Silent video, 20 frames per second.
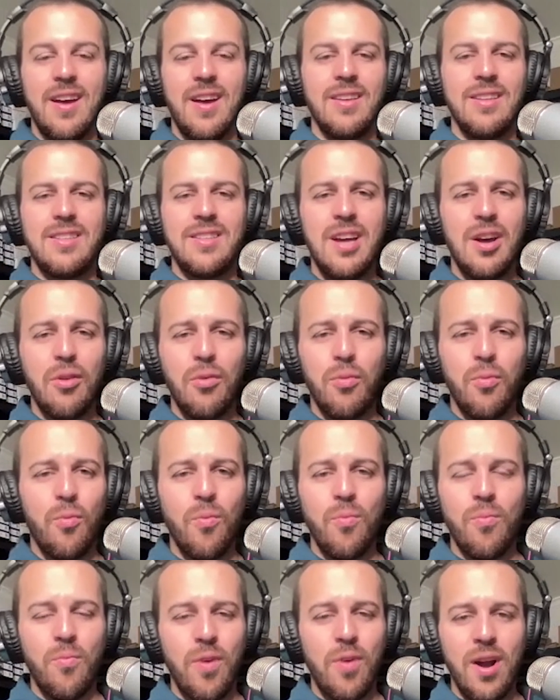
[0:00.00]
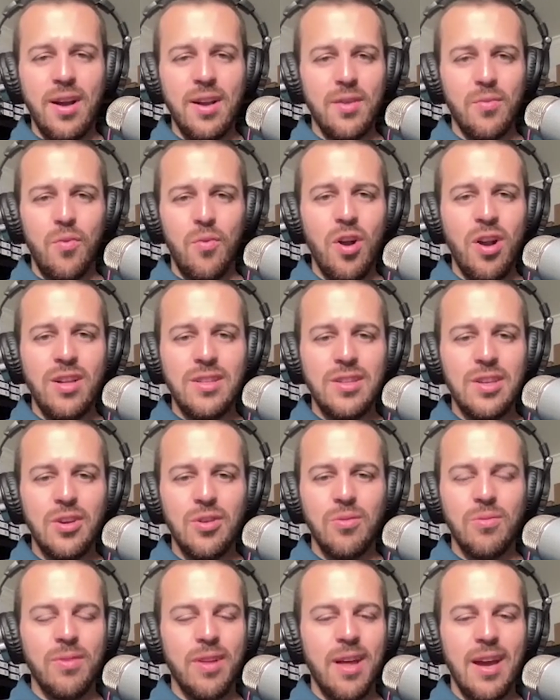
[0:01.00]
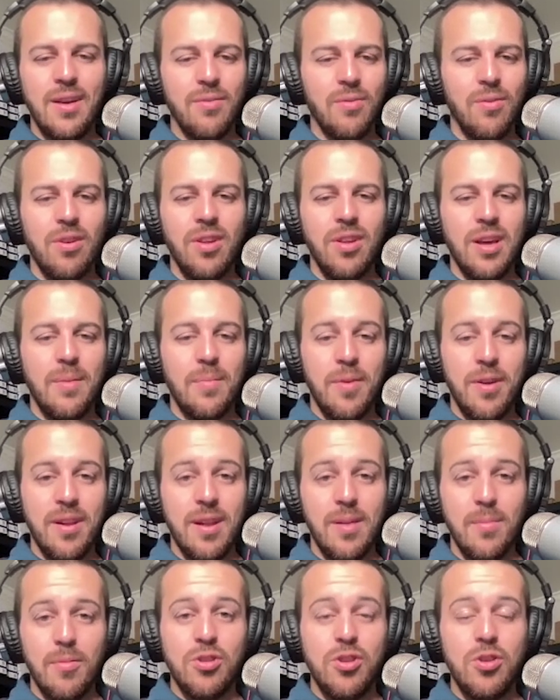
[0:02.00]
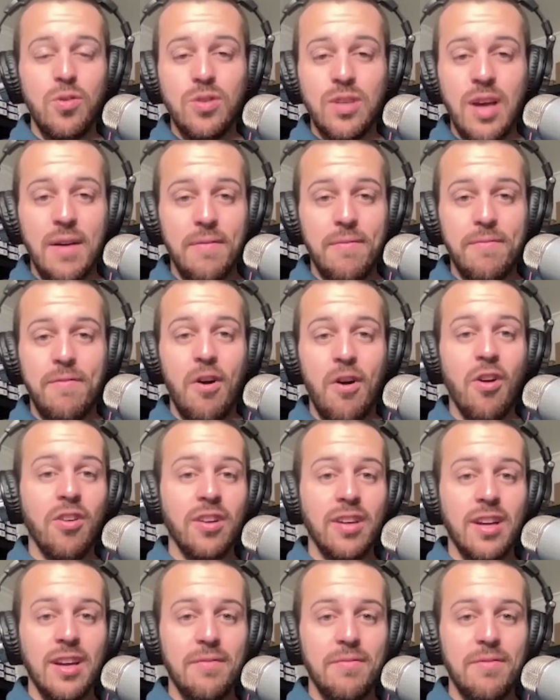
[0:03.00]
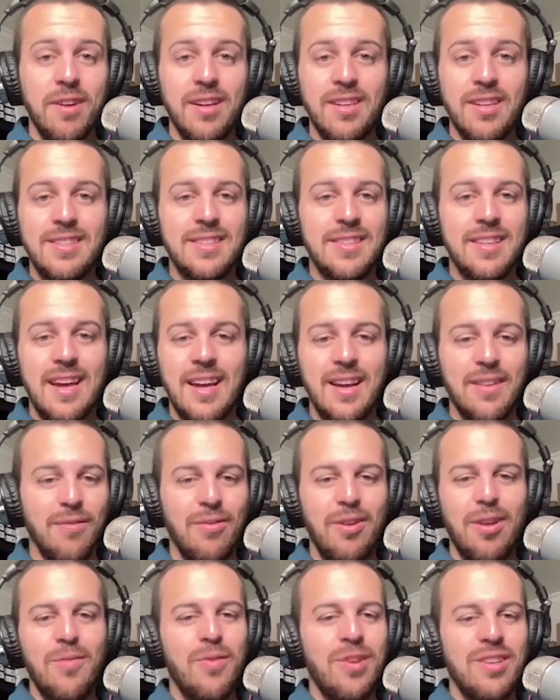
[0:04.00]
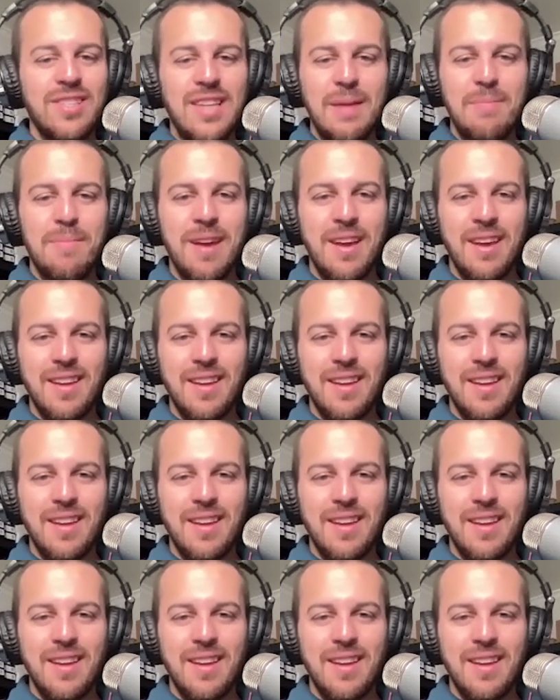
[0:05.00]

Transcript: Stealth 1 and 2? Like, really? But number 2's got forgiveness. Like, really, what does that mean?